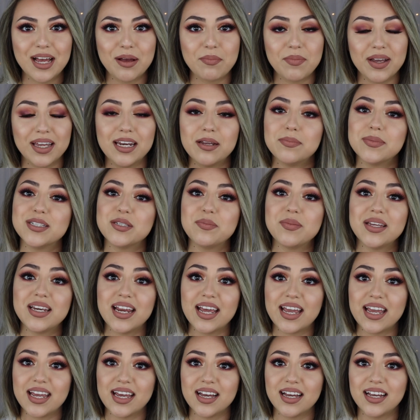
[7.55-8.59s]
My name is
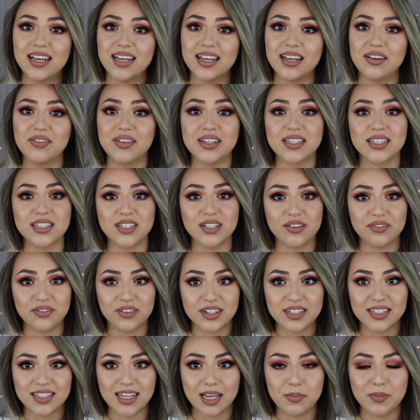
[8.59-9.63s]
Mireya. If this is your
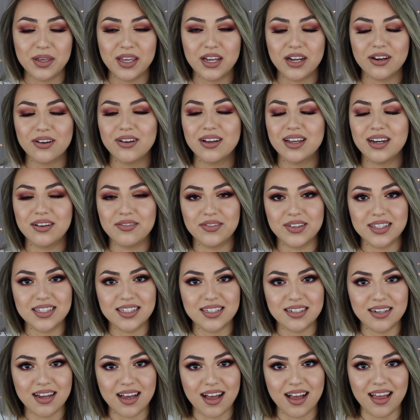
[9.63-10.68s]
first time here, and if it's
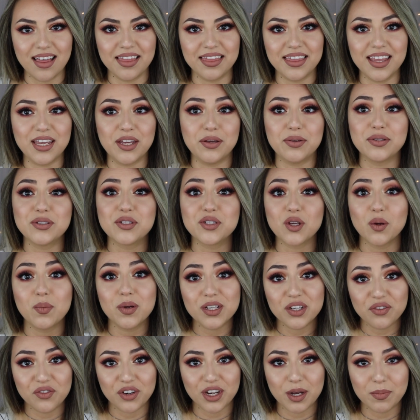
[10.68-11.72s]
not, thank you so
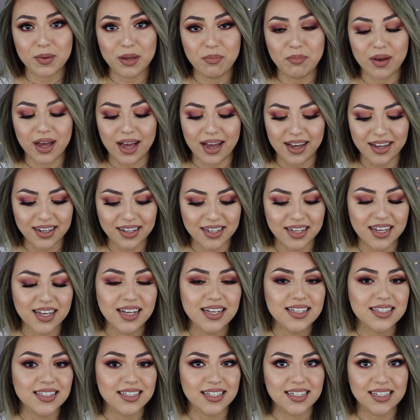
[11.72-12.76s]
much for coming back.
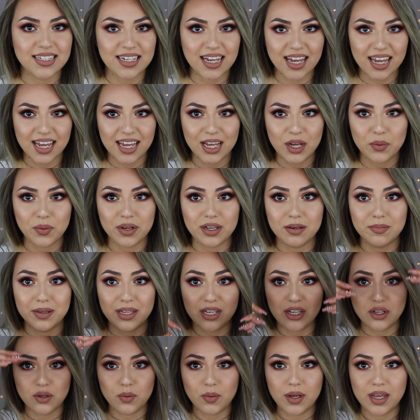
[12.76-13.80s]
Today we're going to be
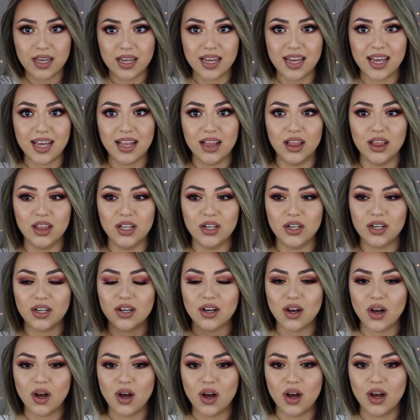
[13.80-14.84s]
doing a look
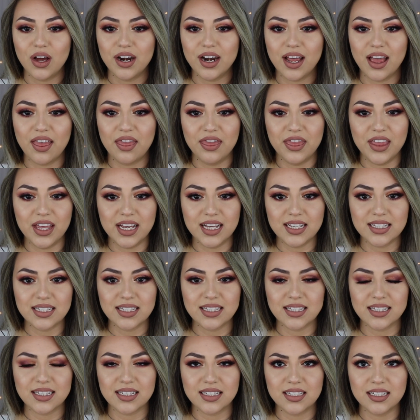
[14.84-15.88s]
on
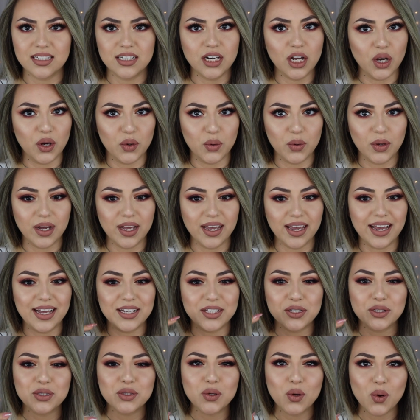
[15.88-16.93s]
this, a
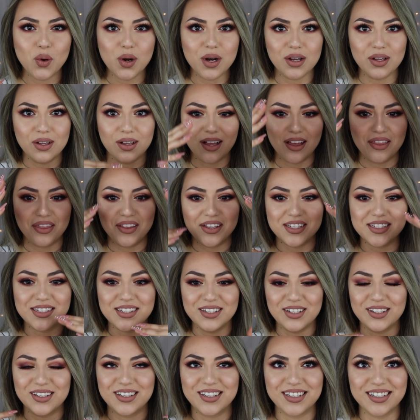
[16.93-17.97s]
tutorial on this
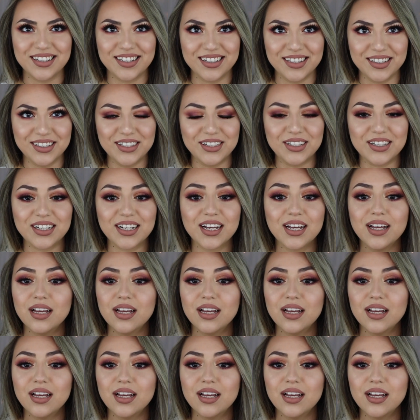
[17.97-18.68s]
look.